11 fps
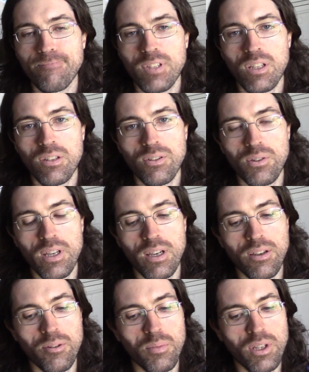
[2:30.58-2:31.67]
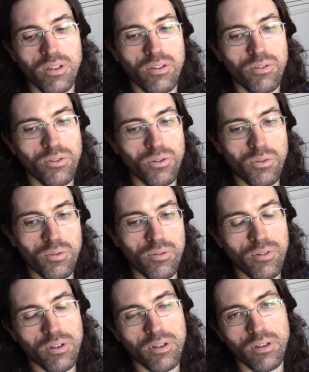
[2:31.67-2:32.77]
So that could be through
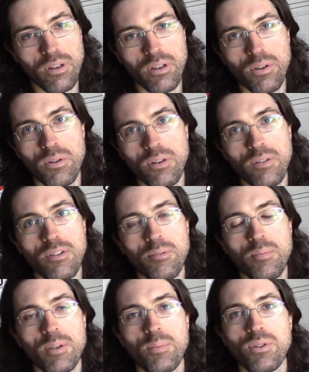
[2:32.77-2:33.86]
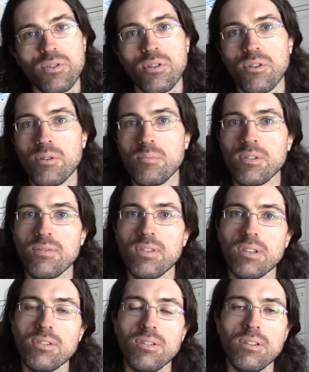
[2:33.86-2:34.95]
going over to people's homes and
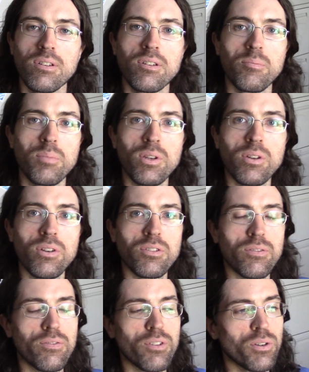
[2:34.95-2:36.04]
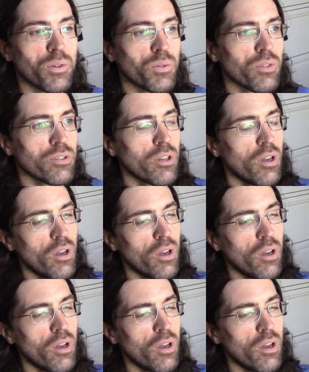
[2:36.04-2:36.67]
fixing their computers and phones,